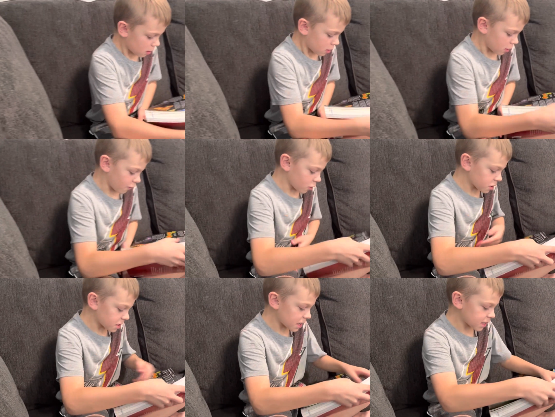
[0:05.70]
The first
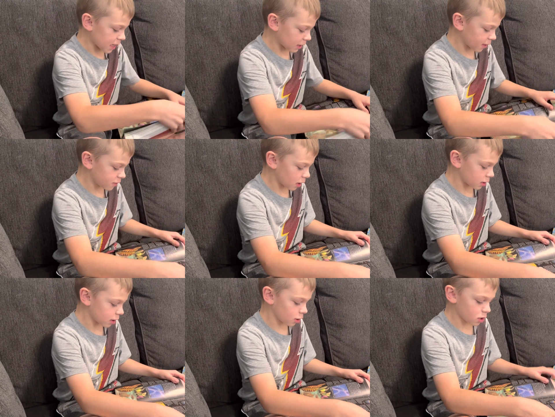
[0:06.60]
things that lived on
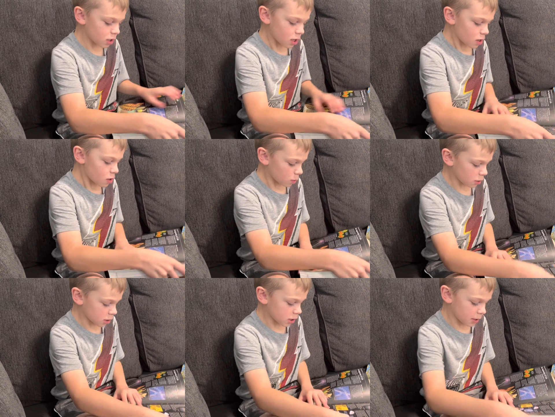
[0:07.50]
the earth
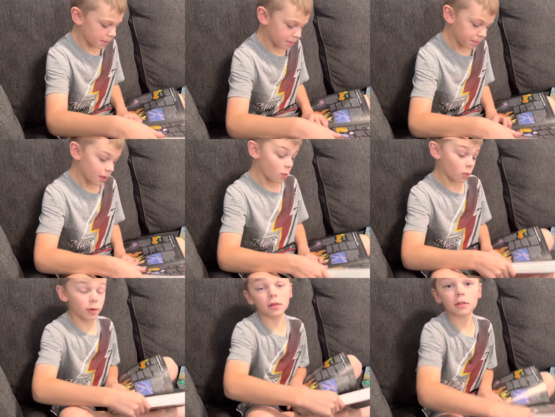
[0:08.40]

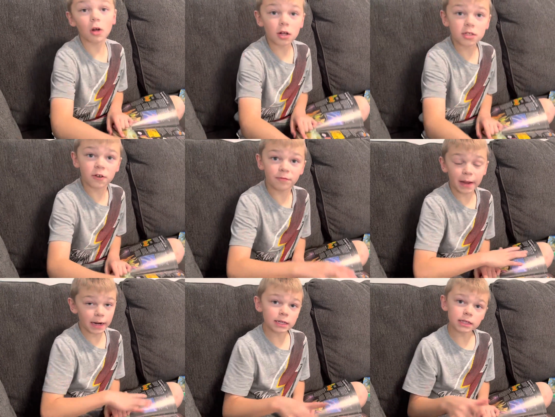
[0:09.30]
were lots of
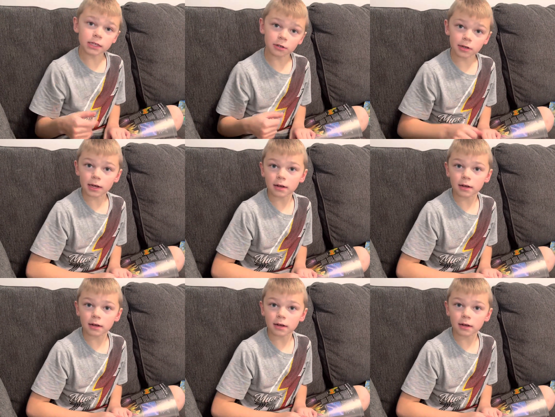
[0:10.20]
bacteria.